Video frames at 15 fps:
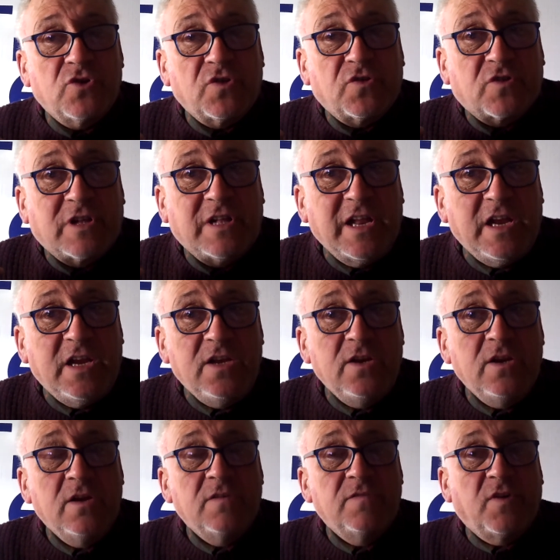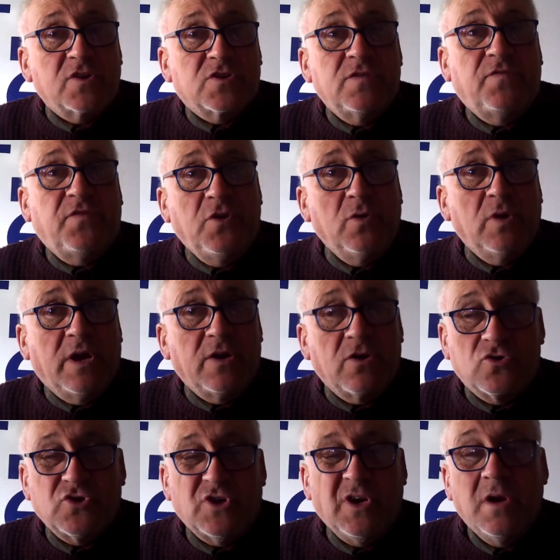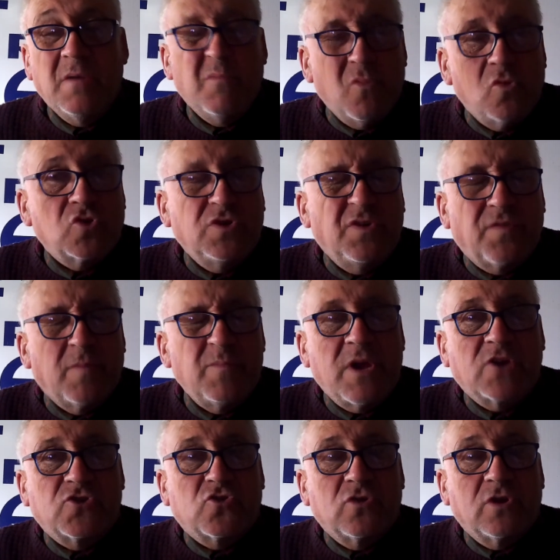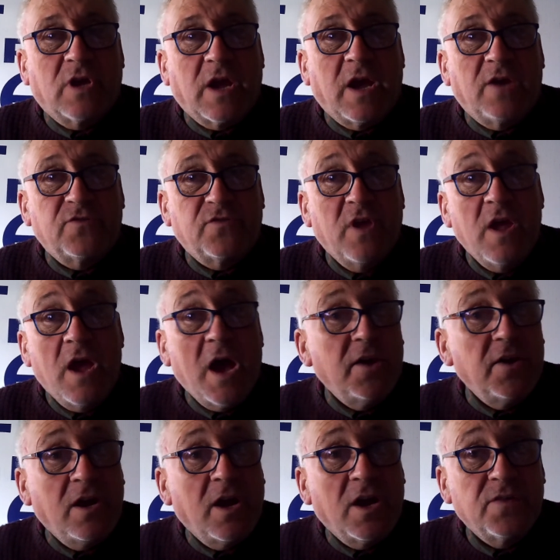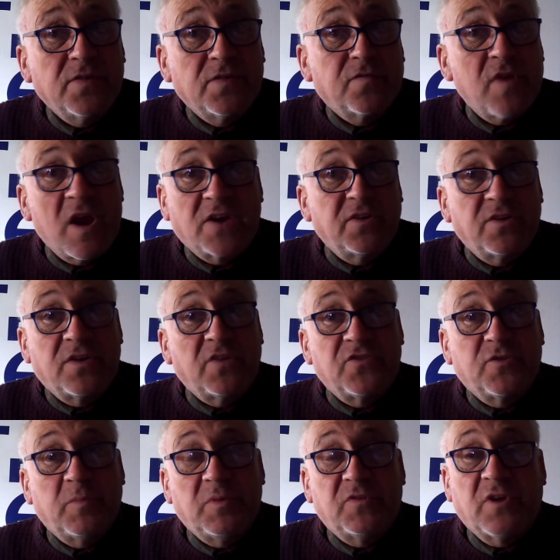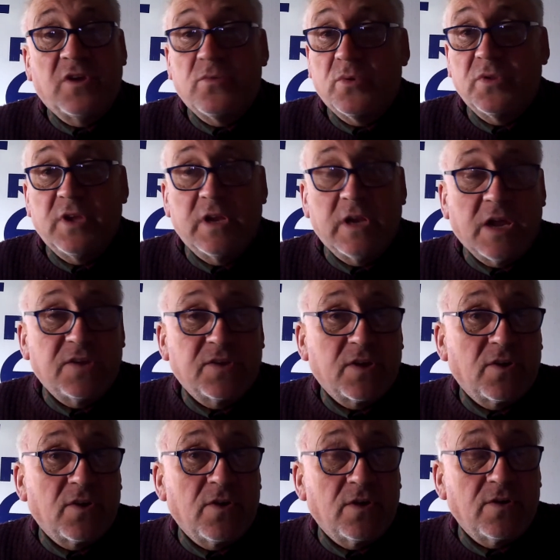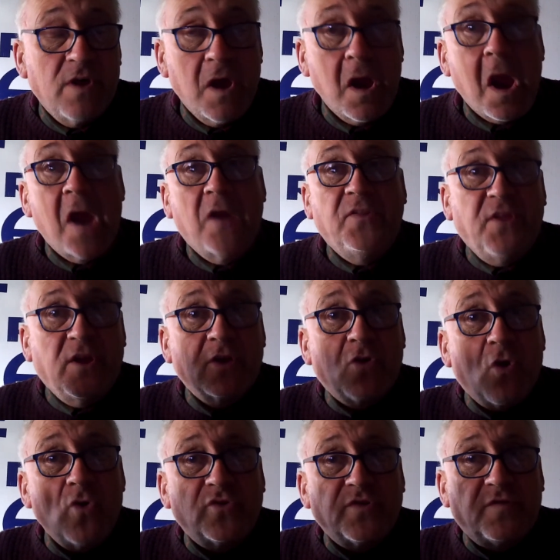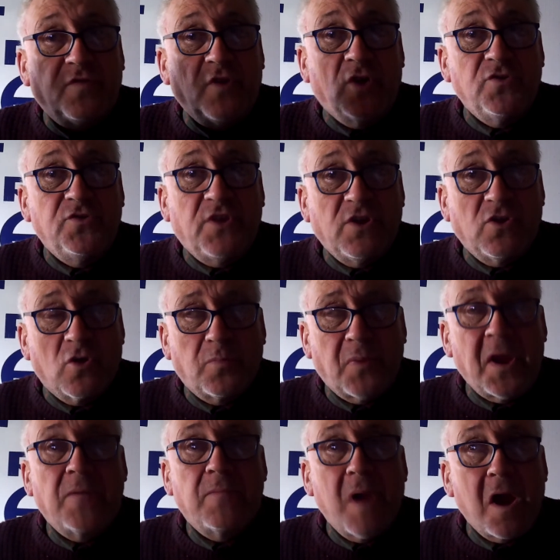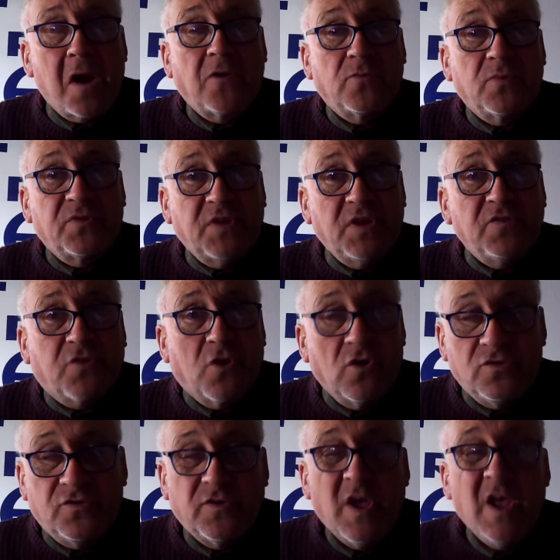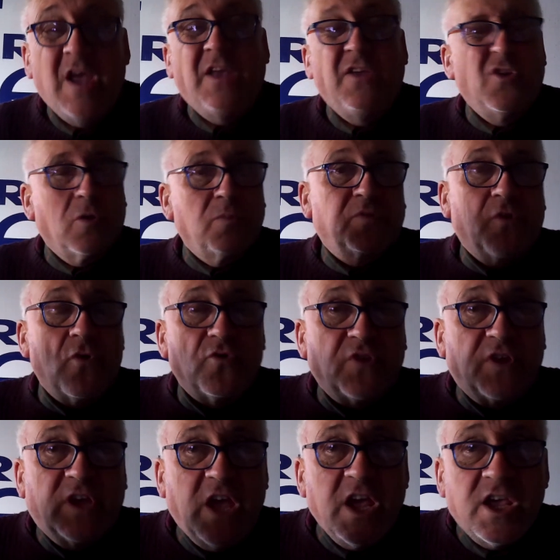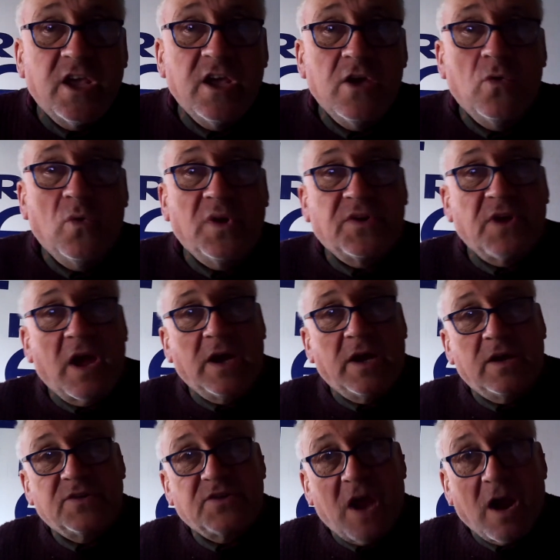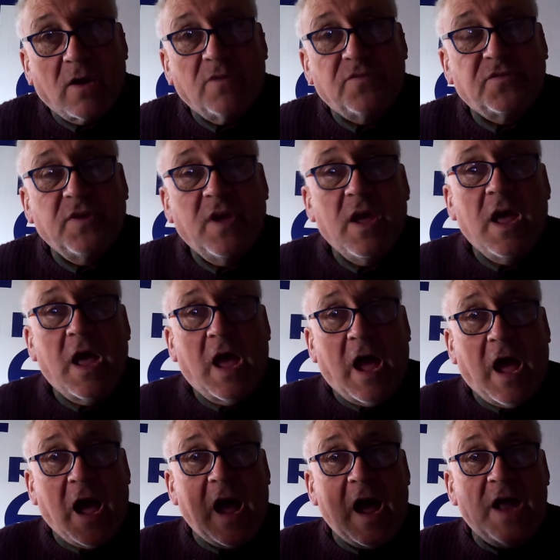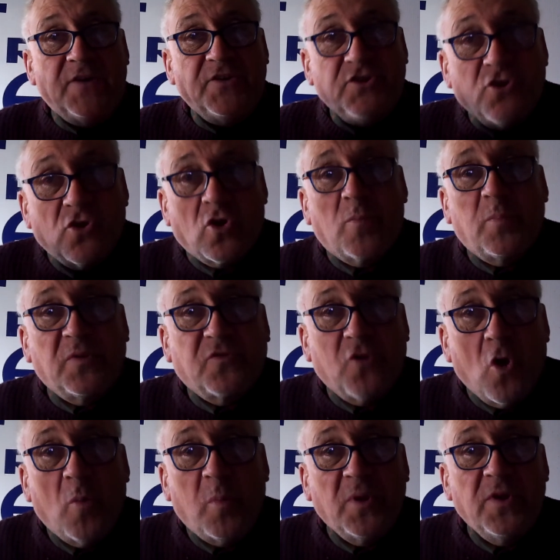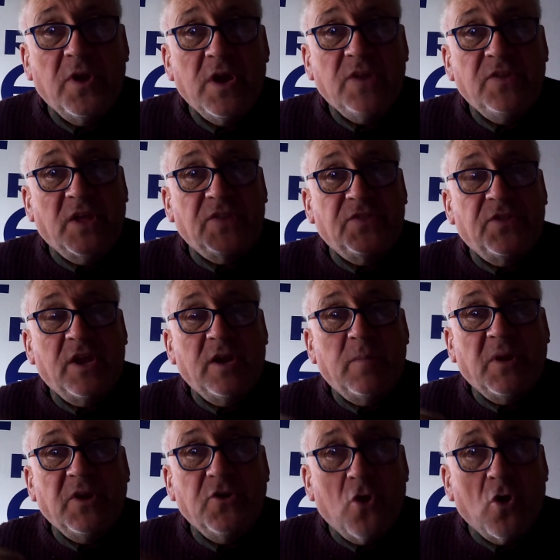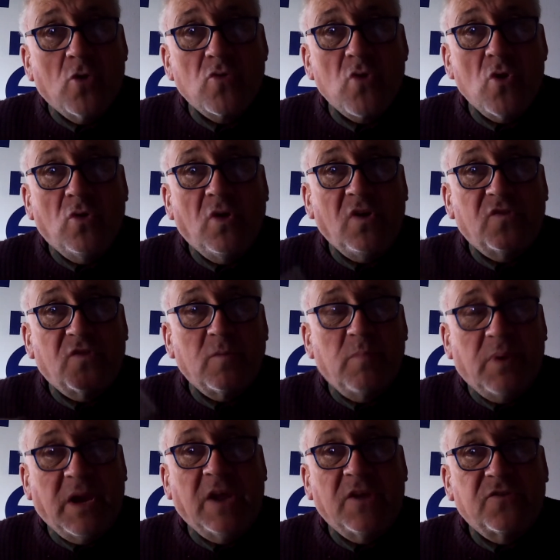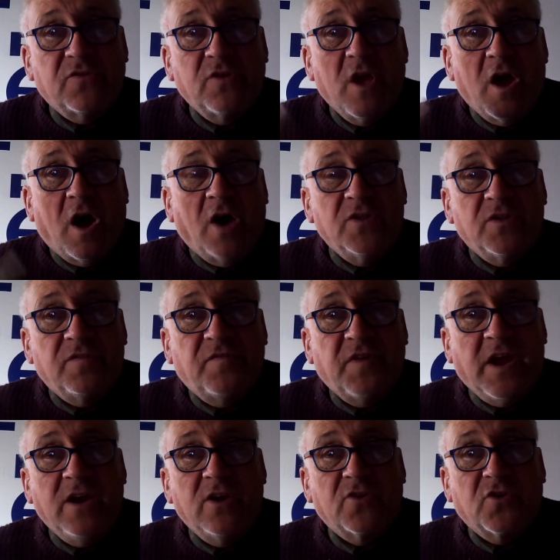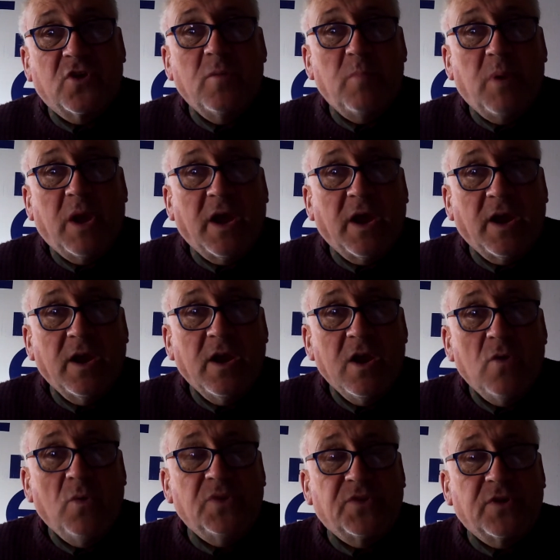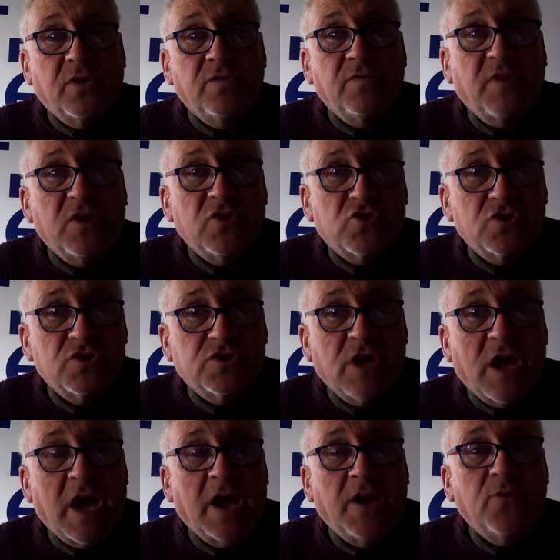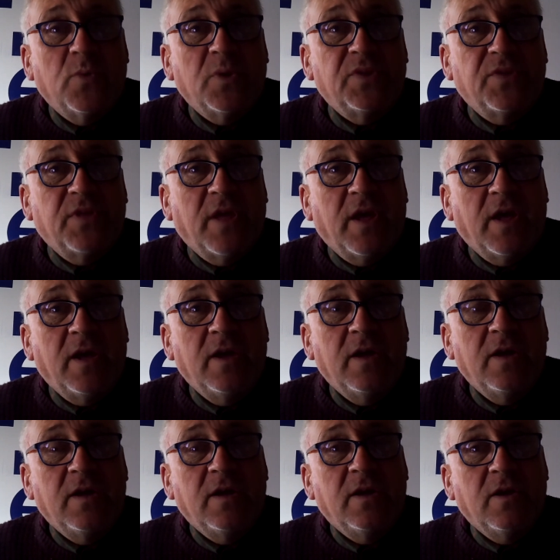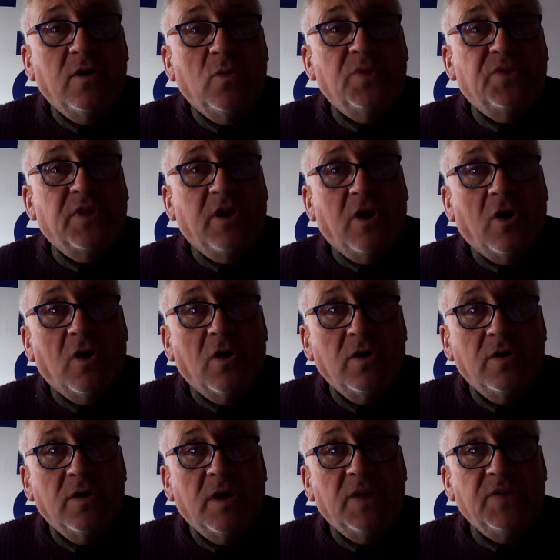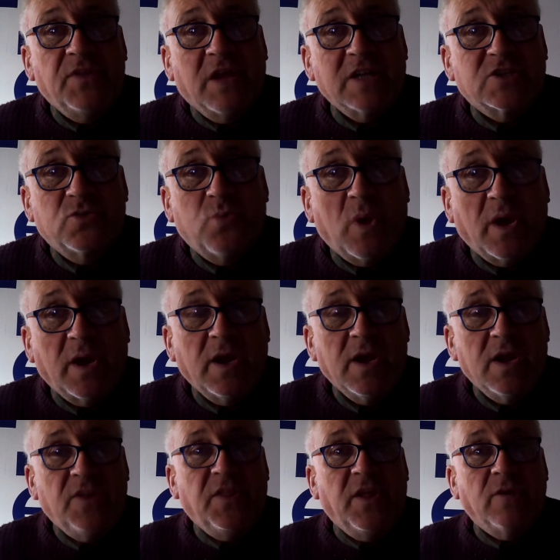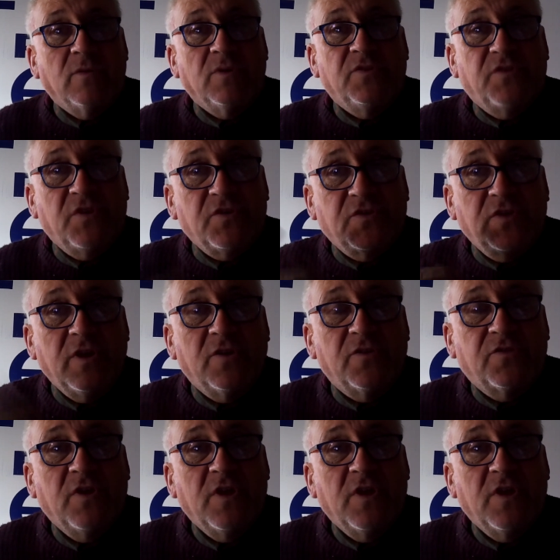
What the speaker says: clean fossil fuel energy, mostly from natural gas, and a lot of it fracked, it has to be said, whether you like that or not, and they're going to flood the European market with these goods. Europe's going to kick with tariffs, and Europe is hoping that there'll be no rulings in place on the failure to comply with the conventions and with the law. And that's why they're resisting us